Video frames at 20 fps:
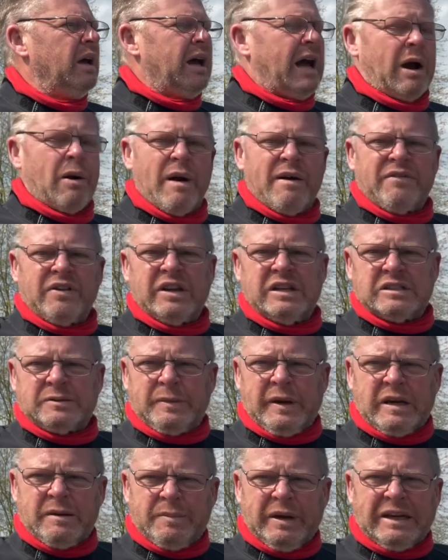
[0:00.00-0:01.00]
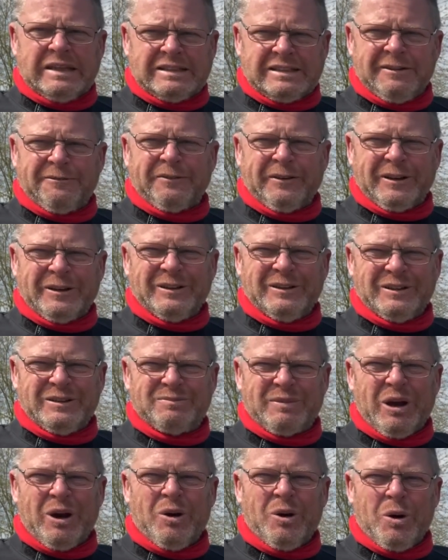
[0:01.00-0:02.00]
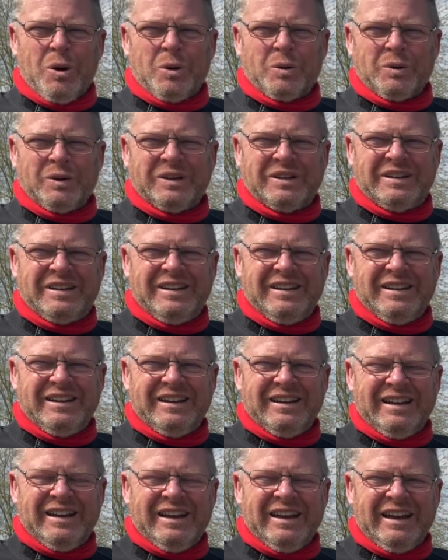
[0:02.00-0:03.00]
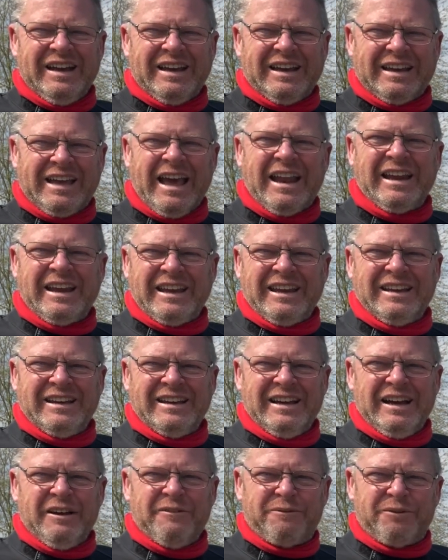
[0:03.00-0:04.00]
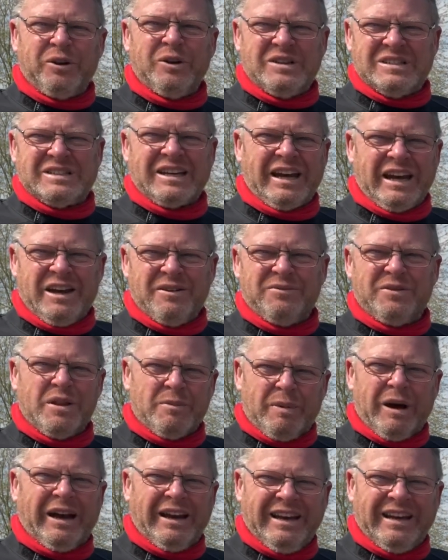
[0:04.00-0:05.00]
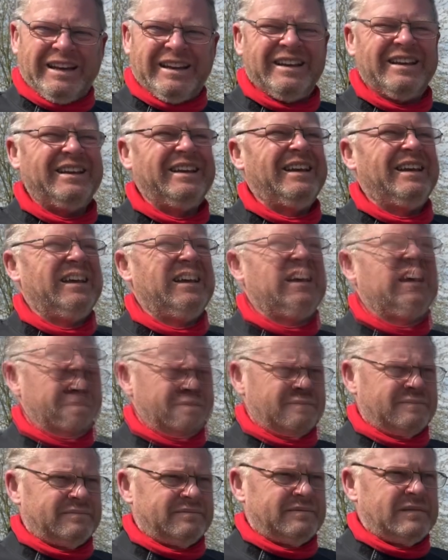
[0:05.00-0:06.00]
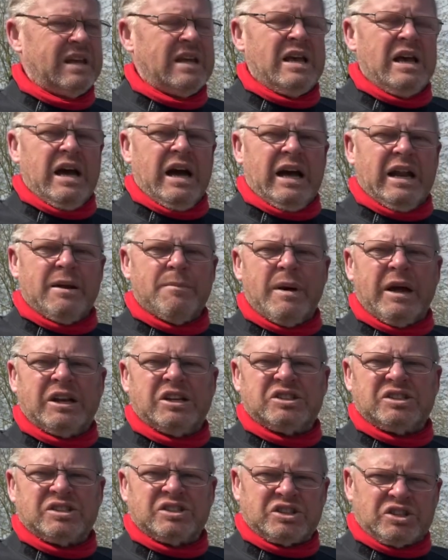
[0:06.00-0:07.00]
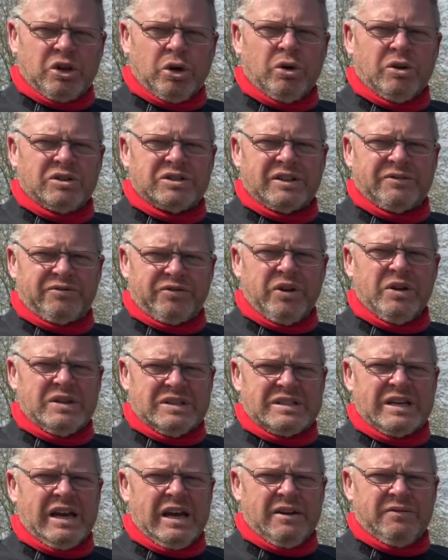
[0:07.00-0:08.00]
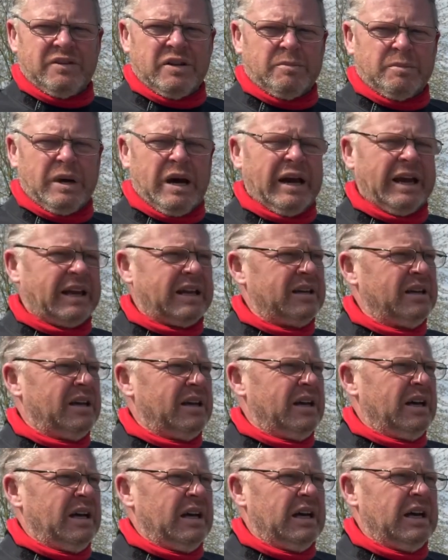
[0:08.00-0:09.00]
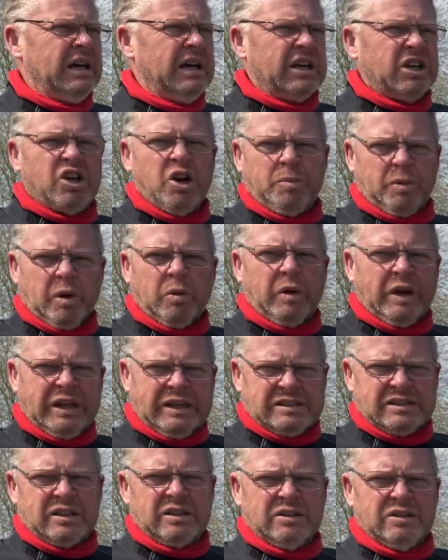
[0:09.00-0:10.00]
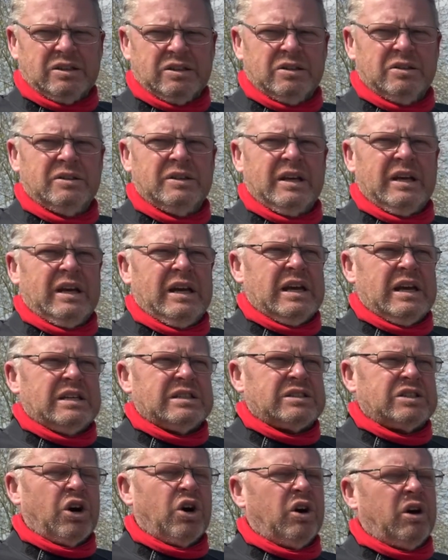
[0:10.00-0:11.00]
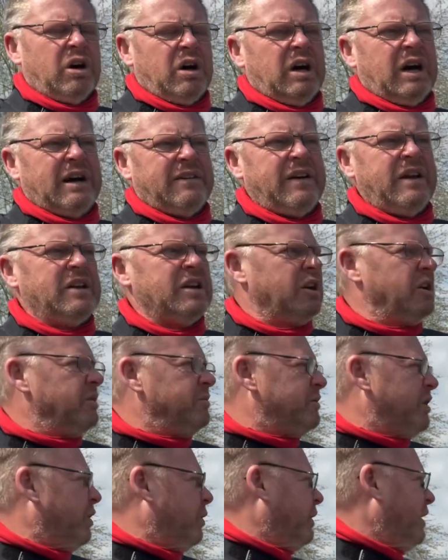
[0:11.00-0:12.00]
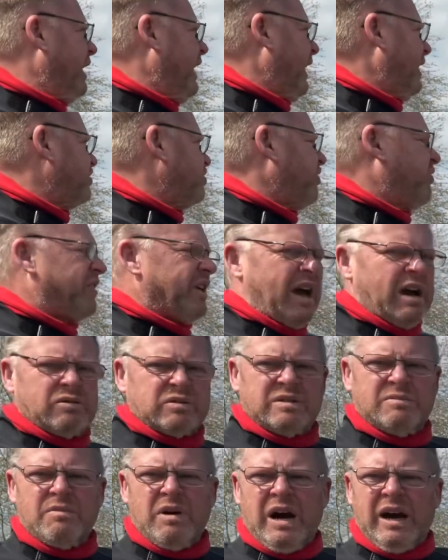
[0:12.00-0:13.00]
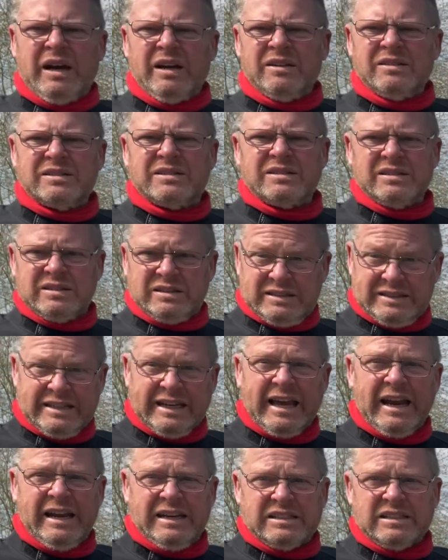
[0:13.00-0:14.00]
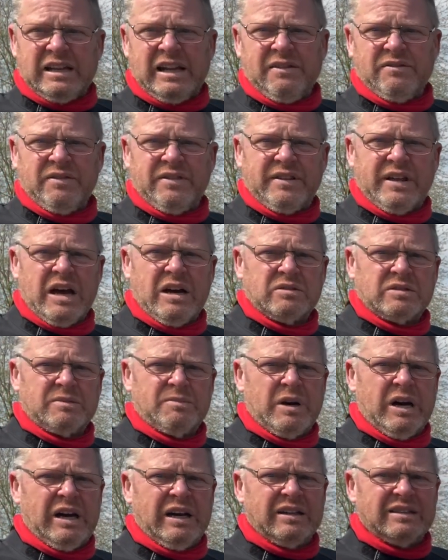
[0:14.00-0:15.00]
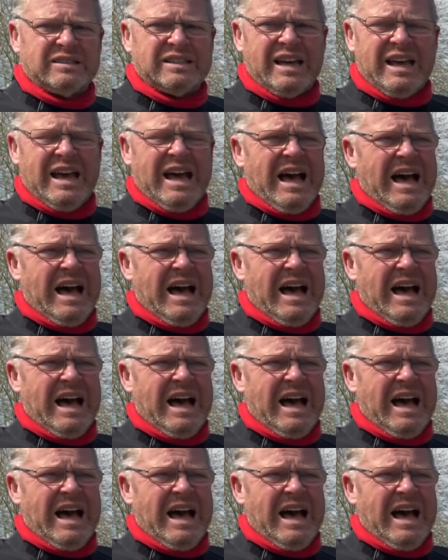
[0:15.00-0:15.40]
However, it's been a bit difficult, a bit awkward getting a front tyre for the bike. And I managed to source a front tyre for the bike a couple of weeks ago. So I've ended up doing an extra 1,000 miles to get it to 11,000 miles.